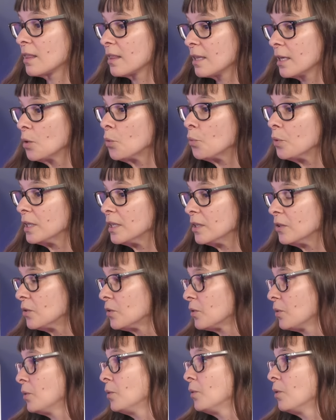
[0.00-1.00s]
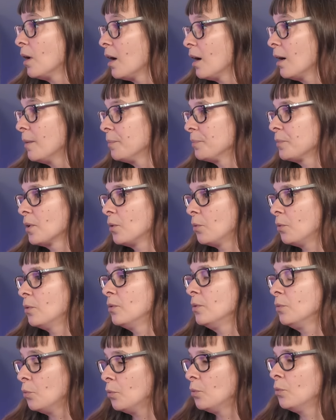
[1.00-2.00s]
I think we need to, uh,
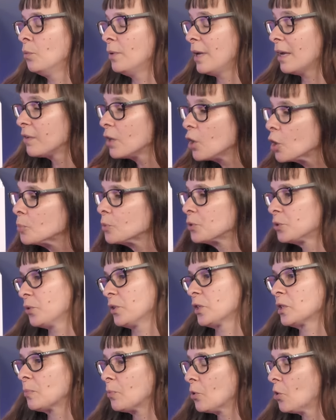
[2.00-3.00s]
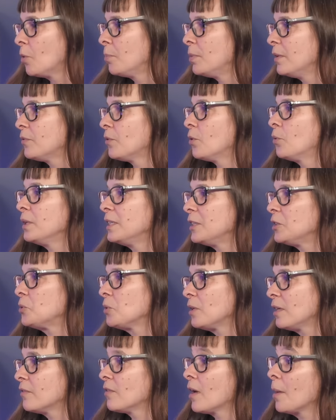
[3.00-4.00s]
we have a lot more to explore before we need
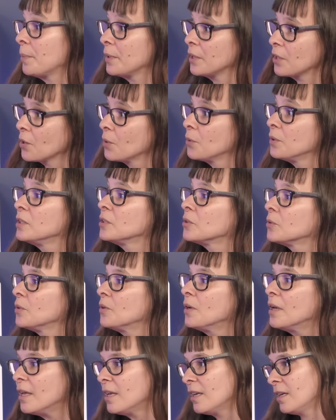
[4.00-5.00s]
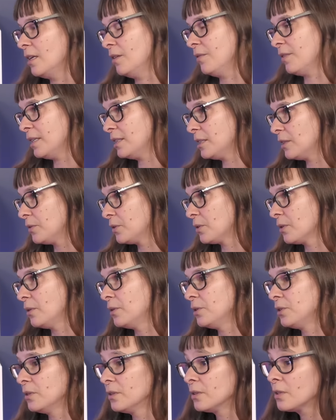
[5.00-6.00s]
to give up and go into invasive
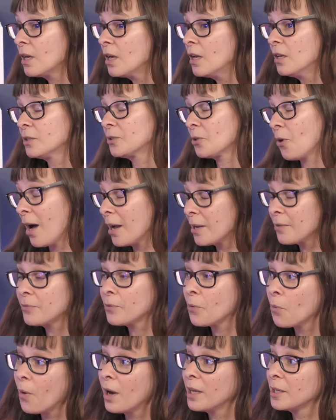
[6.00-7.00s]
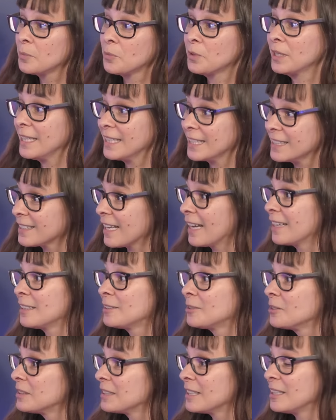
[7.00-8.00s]
solutions. So I, for one, am really
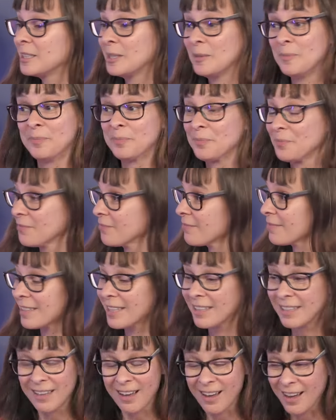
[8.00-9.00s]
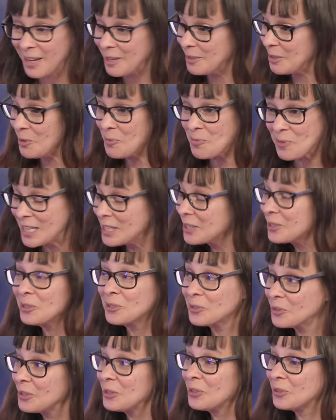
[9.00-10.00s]
excited to tell them uh, your brain
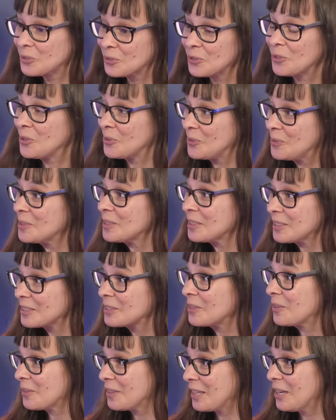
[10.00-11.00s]
controls your toes, yeah. so